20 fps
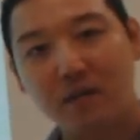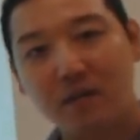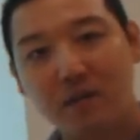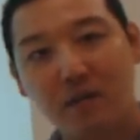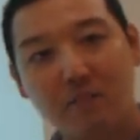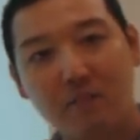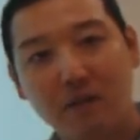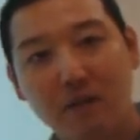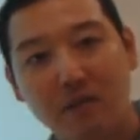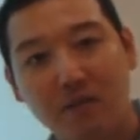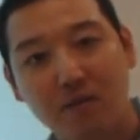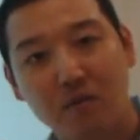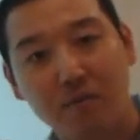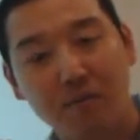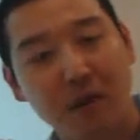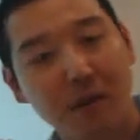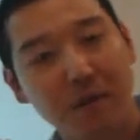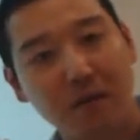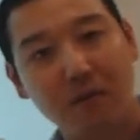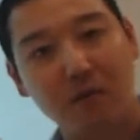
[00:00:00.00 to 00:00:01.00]
It could be through
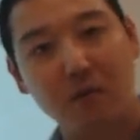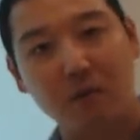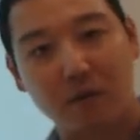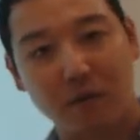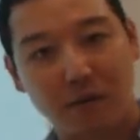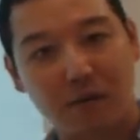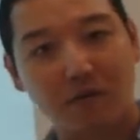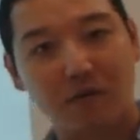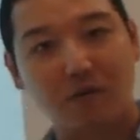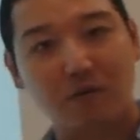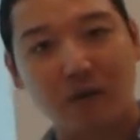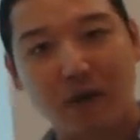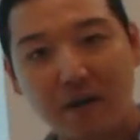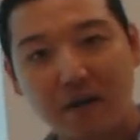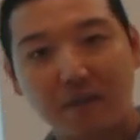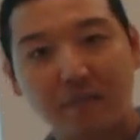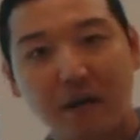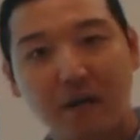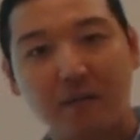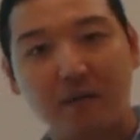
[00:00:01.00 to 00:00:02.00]
public works,
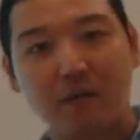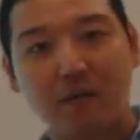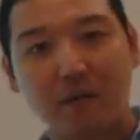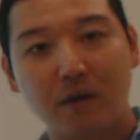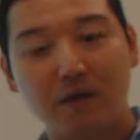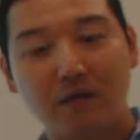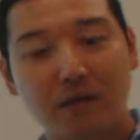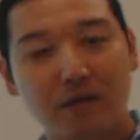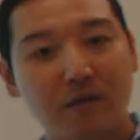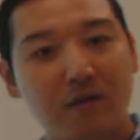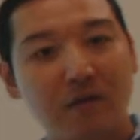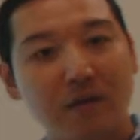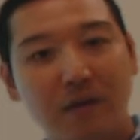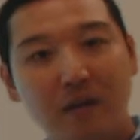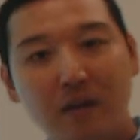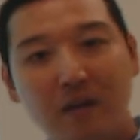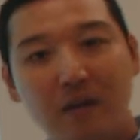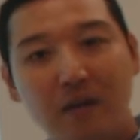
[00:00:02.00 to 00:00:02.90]
greater public works, that is,